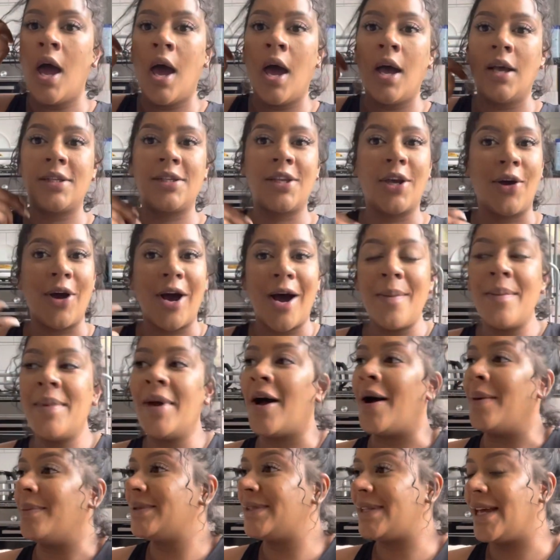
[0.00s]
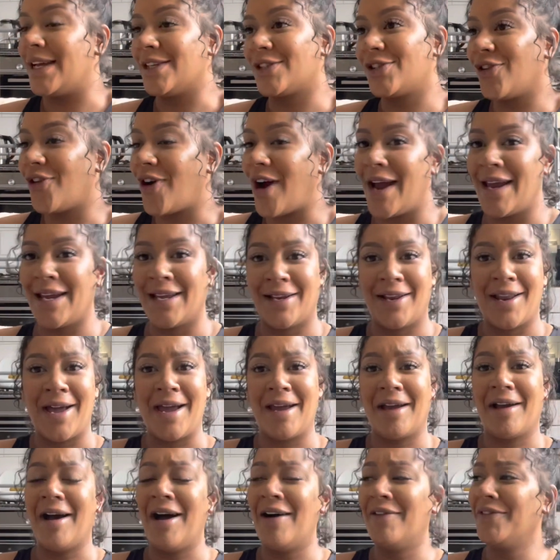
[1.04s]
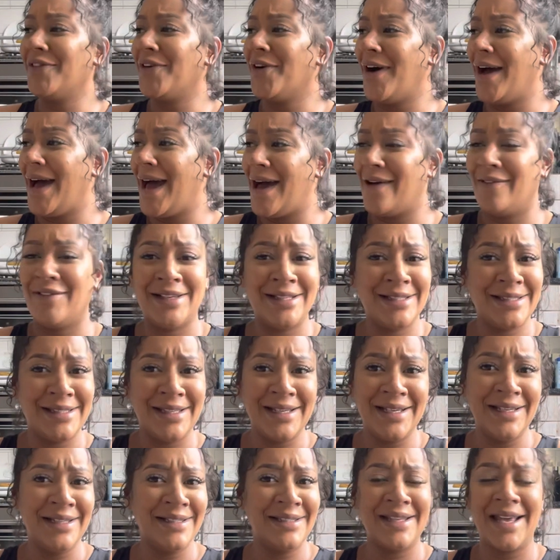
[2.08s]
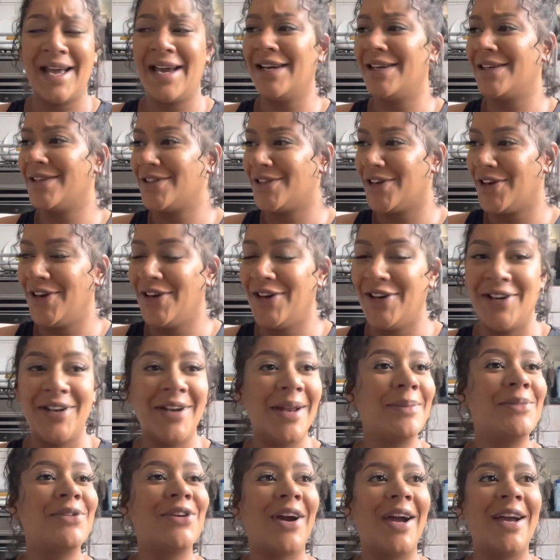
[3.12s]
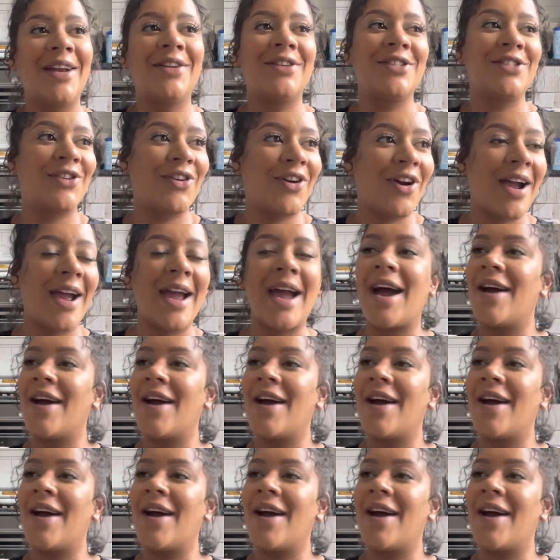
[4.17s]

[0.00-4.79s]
So I'm upstairs crying, like, I've got to have a C-section. I'm trying not to cry.